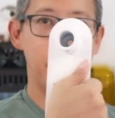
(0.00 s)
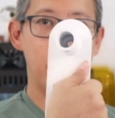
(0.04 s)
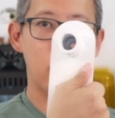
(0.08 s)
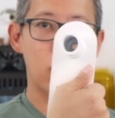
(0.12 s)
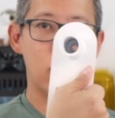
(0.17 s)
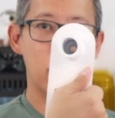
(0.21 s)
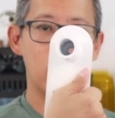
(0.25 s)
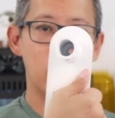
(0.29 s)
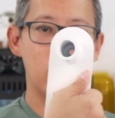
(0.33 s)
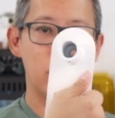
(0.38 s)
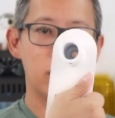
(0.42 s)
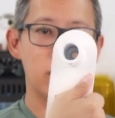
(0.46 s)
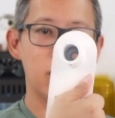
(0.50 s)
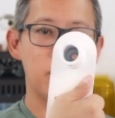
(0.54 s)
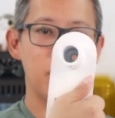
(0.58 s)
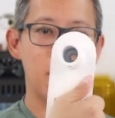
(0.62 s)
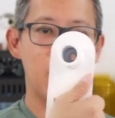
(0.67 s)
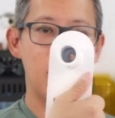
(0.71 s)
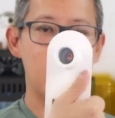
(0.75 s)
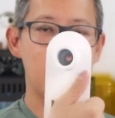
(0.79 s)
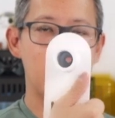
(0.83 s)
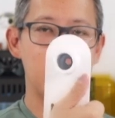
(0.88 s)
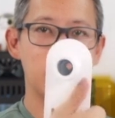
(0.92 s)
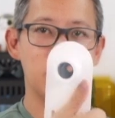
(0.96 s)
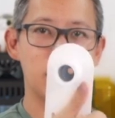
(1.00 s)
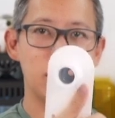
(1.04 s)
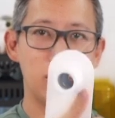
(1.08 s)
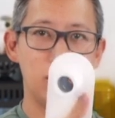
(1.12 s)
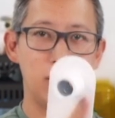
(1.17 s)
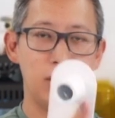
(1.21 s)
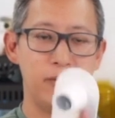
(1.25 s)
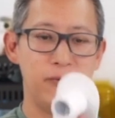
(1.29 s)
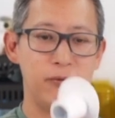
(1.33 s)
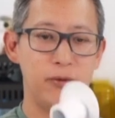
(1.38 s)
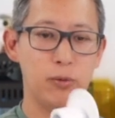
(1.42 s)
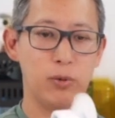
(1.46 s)
port on the bottom, so
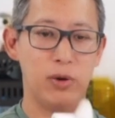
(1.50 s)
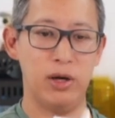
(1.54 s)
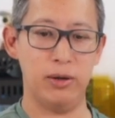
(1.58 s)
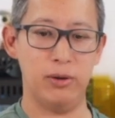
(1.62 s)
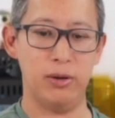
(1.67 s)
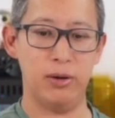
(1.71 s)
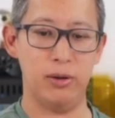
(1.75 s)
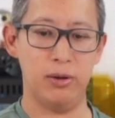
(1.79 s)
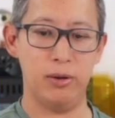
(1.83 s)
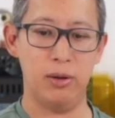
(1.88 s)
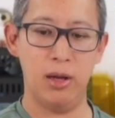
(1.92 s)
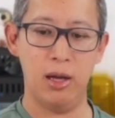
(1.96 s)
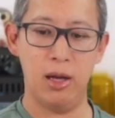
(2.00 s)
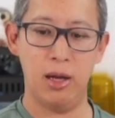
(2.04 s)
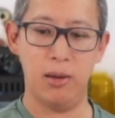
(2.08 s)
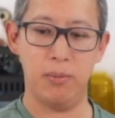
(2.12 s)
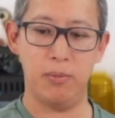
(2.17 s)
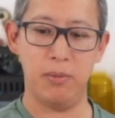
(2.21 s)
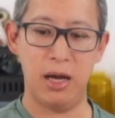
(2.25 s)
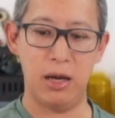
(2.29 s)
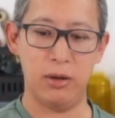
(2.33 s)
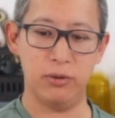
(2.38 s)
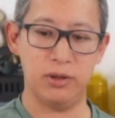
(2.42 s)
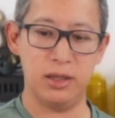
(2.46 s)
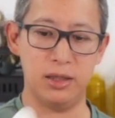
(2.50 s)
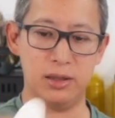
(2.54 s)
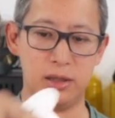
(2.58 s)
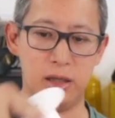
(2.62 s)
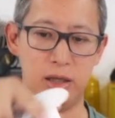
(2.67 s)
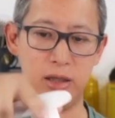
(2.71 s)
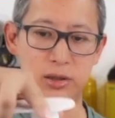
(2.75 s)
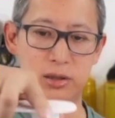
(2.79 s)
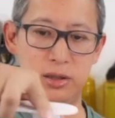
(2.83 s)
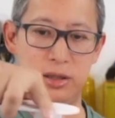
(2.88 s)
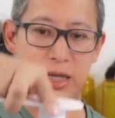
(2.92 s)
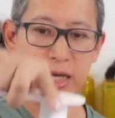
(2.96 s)
if you want to mount this
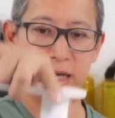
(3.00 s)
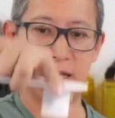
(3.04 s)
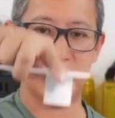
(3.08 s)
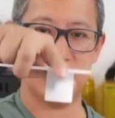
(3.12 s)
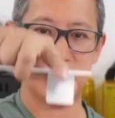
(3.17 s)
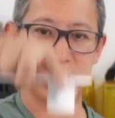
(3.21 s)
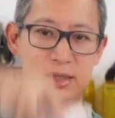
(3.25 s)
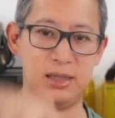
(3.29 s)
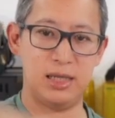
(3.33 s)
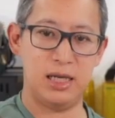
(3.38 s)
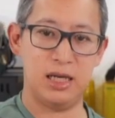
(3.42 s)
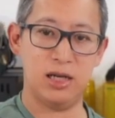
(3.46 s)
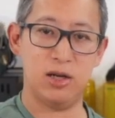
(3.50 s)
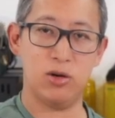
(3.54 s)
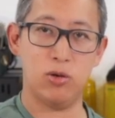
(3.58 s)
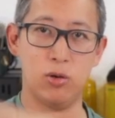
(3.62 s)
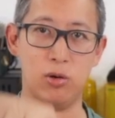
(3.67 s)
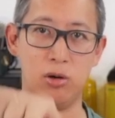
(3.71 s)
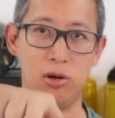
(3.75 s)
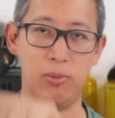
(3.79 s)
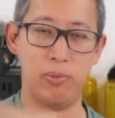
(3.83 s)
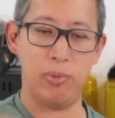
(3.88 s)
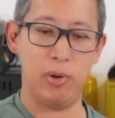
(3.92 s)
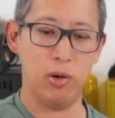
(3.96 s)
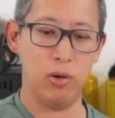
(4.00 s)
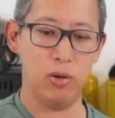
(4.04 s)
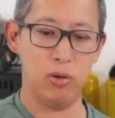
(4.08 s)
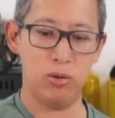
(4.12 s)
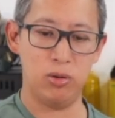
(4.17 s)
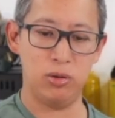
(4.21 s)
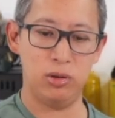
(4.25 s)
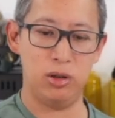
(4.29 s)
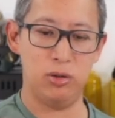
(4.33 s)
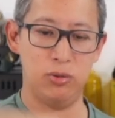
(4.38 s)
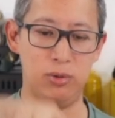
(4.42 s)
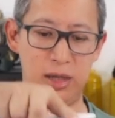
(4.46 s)
onto like a stick or a
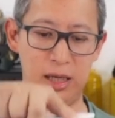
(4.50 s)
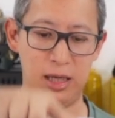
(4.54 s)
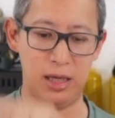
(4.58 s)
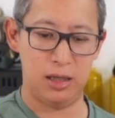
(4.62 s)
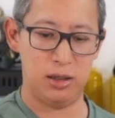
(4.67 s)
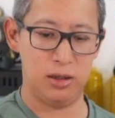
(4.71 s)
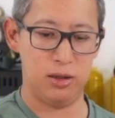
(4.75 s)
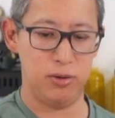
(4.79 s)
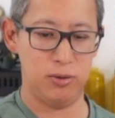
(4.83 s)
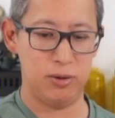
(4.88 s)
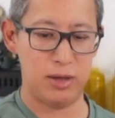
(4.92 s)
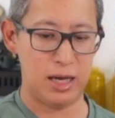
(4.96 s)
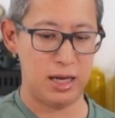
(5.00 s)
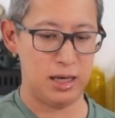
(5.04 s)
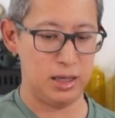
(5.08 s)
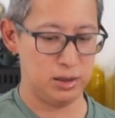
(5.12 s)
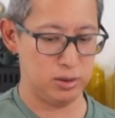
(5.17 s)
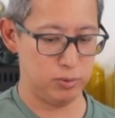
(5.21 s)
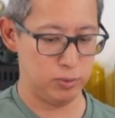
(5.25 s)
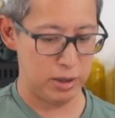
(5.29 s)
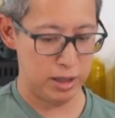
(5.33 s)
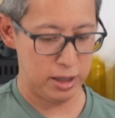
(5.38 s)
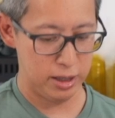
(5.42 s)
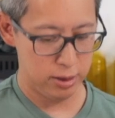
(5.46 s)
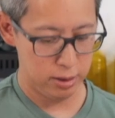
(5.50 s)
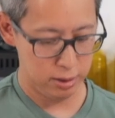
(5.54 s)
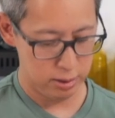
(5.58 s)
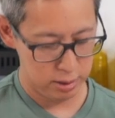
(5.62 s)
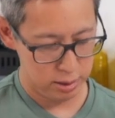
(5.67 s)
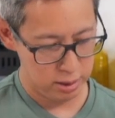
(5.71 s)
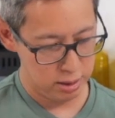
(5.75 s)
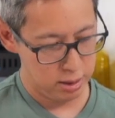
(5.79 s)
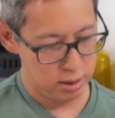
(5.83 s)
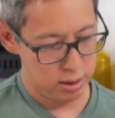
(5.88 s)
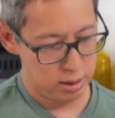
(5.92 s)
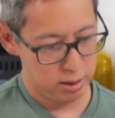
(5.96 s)
pole, you can do that as well.
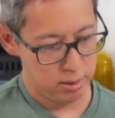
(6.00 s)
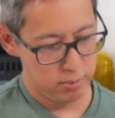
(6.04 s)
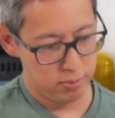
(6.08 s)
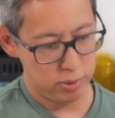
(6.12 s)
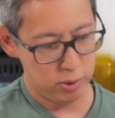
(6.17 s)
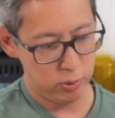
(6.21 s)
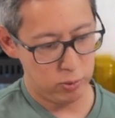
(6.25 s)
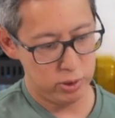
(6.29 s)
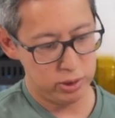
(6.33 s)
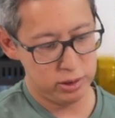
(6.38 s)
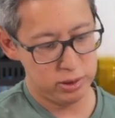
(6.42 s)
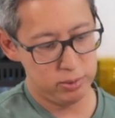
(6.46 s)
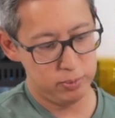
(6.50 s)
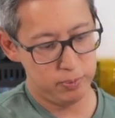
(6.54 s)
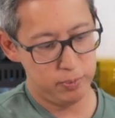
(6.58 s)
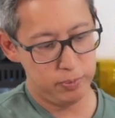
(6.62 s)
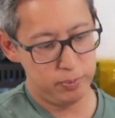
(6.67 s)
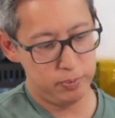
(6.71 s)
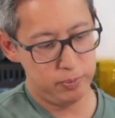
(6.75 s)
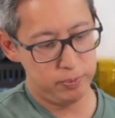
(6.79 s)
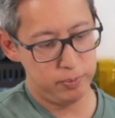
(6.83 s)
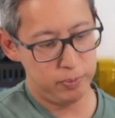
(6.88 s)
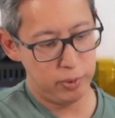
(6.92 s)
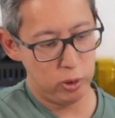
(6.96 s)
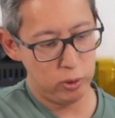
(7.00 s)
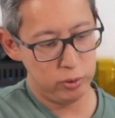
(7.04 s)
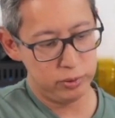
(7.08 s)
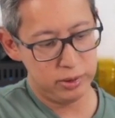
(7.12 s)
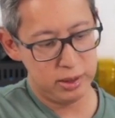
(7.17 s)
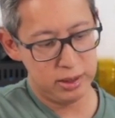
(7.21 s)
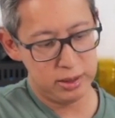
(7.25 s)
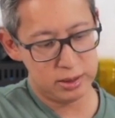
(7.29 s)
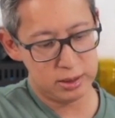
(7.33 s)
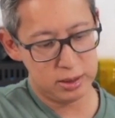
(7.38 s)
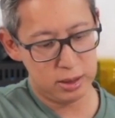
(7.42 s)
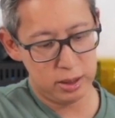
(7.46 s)
But once you bolt
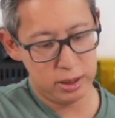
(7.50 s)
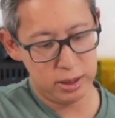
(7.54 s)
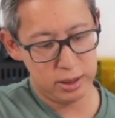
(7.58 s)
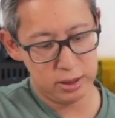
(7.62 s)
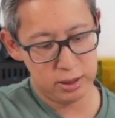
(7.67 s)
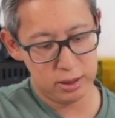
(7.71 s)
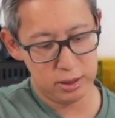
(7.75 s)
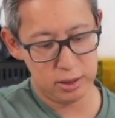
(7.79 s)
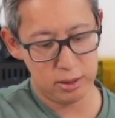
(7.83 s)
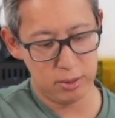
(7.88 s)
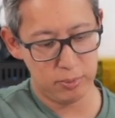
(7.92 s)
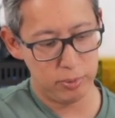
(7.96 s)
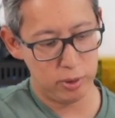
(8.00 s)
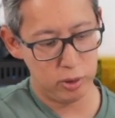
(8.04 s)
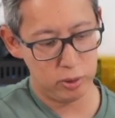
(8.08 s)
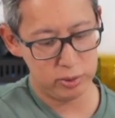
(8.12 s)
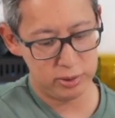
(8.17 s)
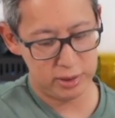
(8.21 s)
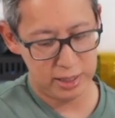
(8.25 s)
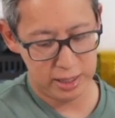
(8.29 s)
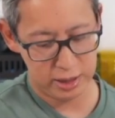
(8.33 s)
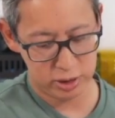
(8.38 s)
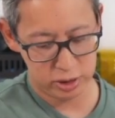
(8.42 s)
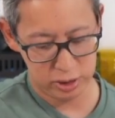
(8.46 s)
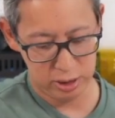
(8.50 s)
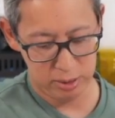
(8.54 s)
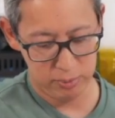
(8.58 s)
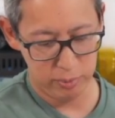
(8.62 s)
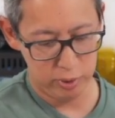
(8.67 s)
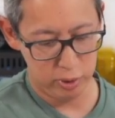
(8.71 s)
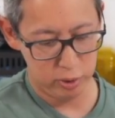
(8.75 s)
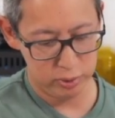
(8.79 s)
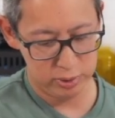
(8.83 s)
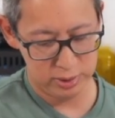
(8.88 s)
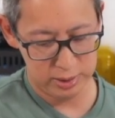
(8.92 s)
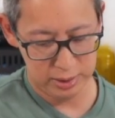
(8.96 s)
this on, the bolt actually
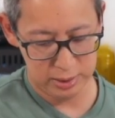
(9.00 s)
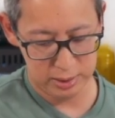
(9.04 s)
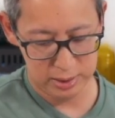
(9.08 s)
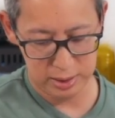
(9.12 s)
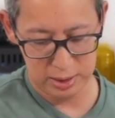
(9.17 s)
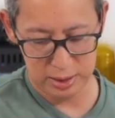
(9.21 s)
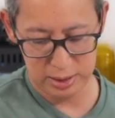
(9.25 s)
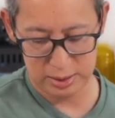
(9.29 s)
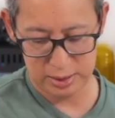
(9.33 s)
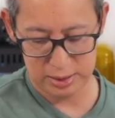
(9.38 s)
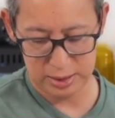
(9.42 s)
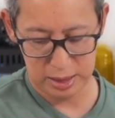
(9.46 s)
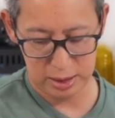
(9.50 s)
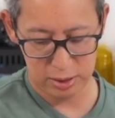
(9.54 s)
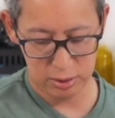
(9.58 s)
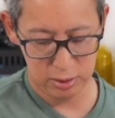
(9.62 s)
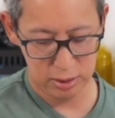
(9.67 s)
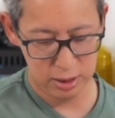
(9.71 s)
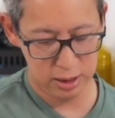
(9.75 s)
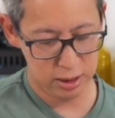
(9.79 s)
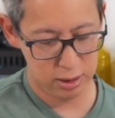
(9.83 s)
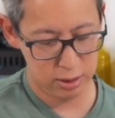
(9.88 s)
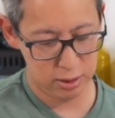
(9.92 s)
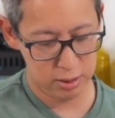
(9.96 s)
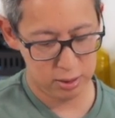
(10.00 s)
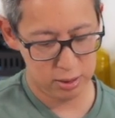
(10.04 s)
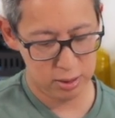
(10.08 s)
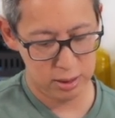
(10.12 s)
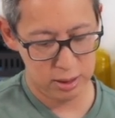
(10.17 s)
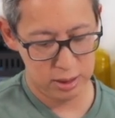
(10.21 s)
bolts into the center here